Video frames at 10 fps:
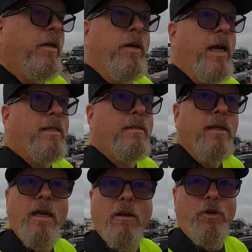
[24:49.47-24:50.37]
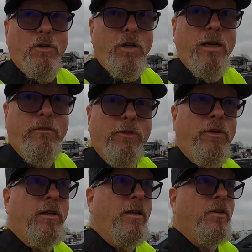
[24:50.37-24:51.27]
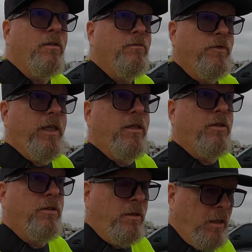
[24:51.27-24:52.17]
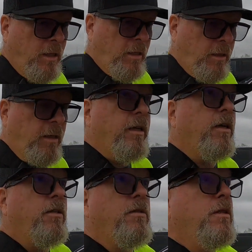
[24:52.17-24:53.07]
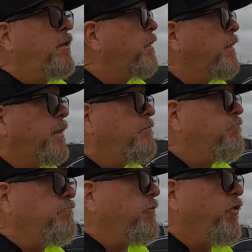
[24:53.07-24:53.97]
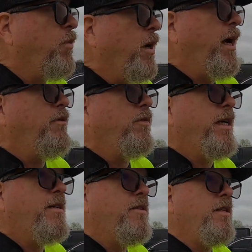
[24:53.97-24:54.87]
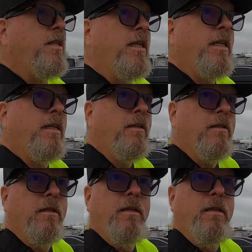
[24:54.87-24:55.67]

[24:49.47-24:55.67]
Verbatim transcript: You guys, if you're looking for another vehicle, you know, for whatever reason you need